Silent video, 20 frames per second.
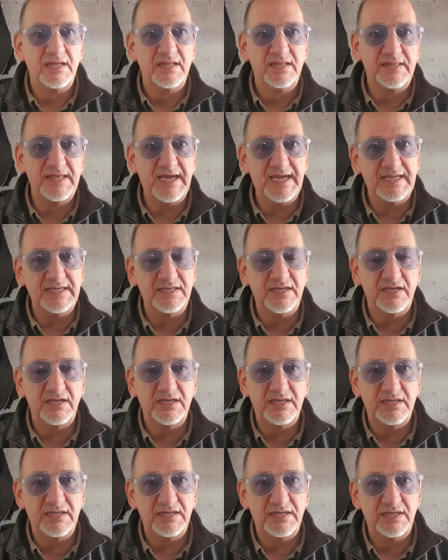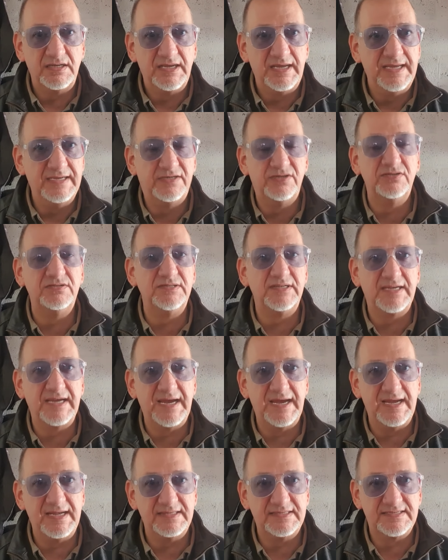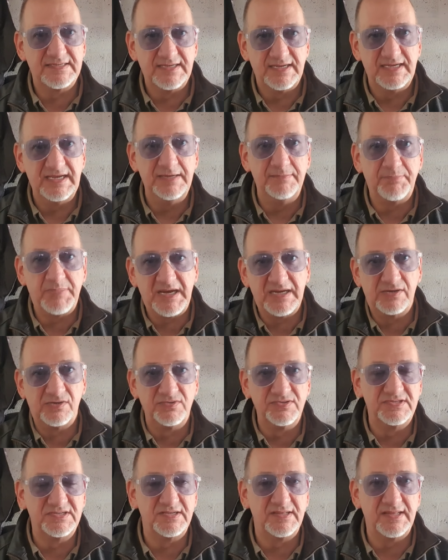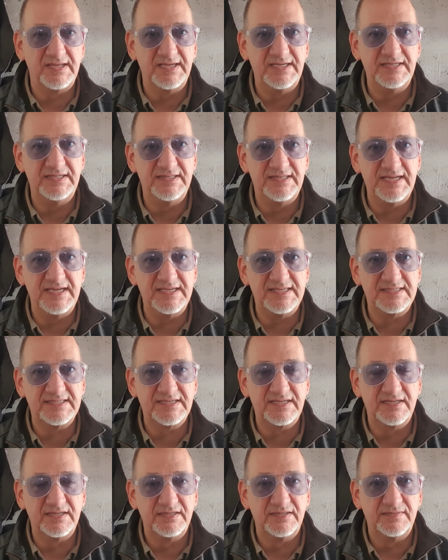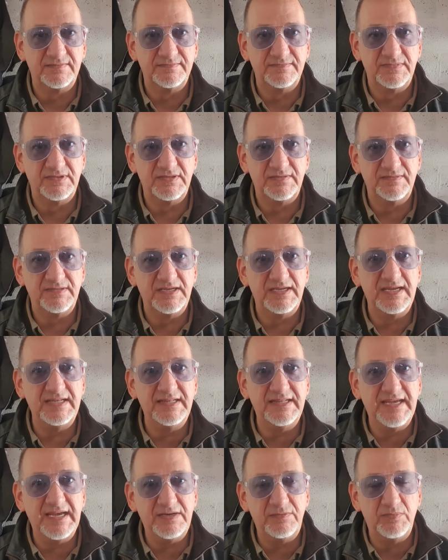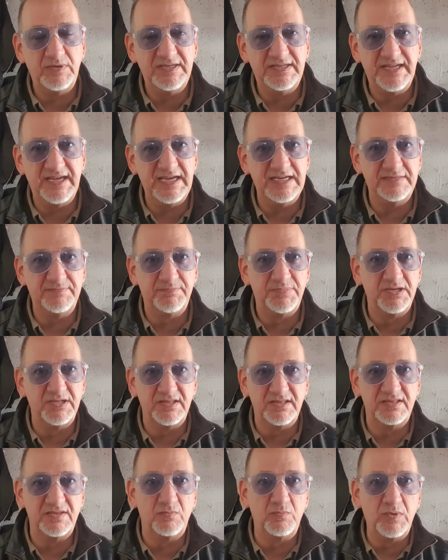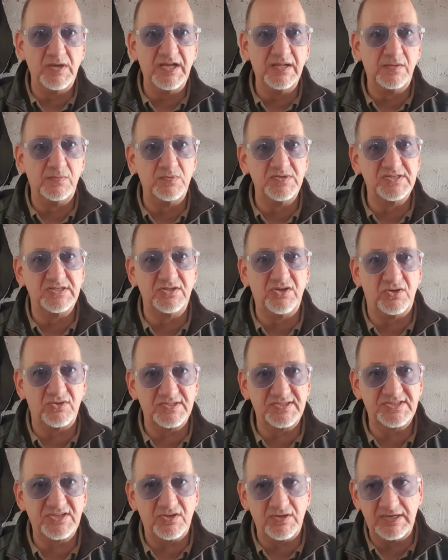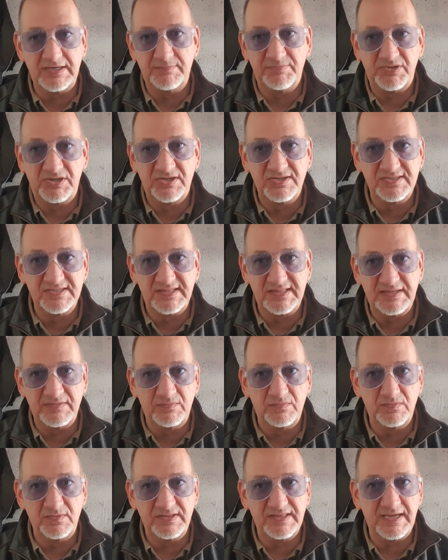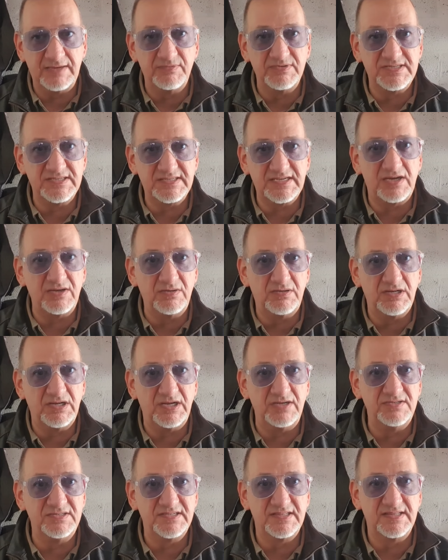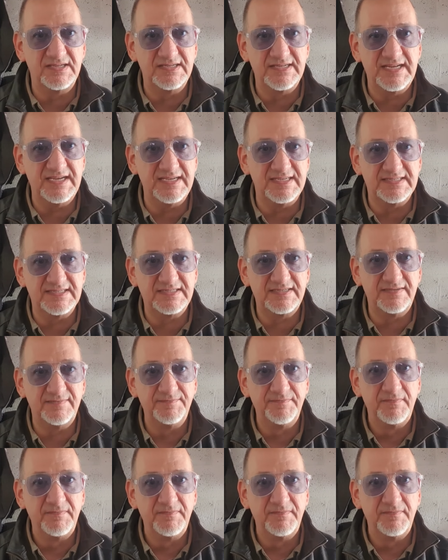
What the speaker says: Then he couldn't get it back onto the disc. In the end we did, but the wheel was locked solid because they were so close to the disc.